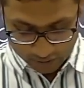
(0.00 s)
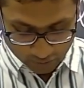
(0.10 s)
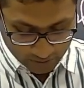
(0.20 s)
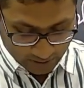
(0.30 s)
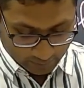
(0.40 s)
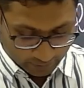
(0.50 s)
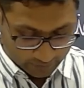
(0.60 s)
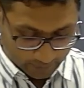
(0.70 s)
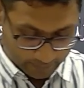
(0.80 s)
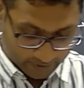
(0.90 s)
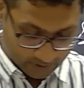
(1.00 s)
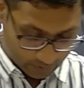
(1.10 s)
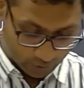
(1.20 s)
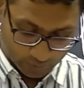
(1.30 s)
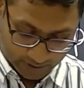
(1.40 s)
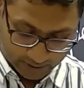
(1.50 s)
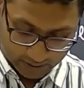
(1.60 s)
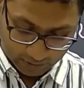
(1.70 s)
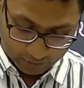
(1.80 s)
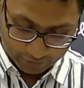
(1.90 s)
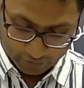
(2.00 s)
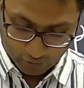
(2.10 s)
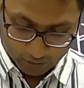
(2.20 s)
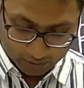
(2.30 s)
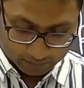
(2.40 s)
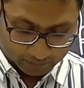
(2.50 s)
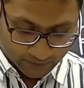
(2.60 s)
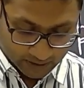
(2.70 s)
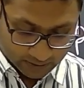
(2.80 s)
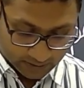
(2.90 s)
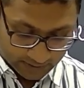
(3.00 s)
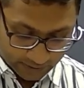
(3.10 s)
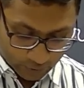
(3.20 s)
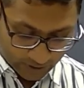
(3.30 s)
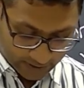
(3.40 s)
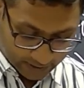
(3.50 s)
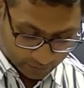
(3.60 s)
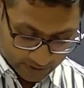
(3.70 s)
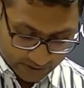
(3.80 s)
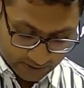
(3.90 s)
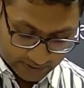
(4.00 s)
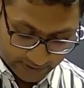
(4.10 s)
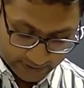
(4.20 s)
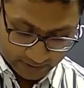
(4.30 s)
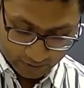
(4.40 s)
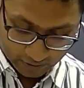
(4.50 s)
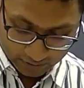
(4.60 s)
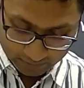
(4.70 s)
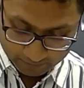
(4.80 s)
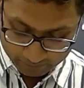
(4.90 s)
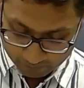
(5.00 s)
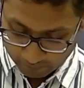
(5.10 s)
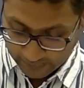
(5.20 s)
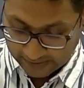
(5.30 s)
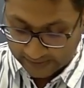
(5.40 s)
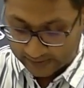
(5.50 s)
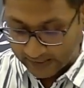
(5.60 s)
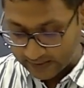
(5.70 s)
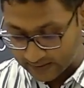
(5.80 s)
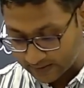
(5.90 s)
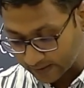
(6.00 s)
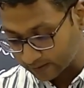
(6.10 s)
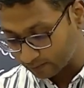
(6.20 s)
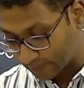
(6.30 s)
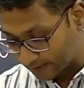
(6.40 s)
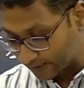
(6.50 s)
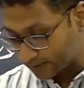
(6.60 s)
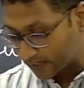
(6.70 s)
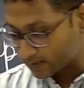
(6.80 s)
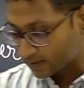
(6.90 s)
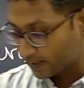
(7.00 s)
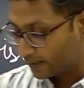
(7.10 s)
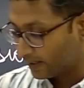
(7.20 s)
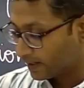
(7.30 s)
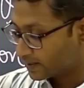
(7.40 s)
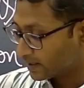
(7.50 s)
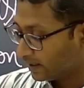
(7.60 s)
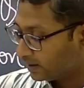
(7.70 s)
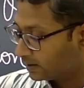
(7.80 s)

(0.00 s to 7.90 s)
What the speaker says: the name of the paper is, you may write it down if you want, The Natural Language Decathlon, Multitask Learning as a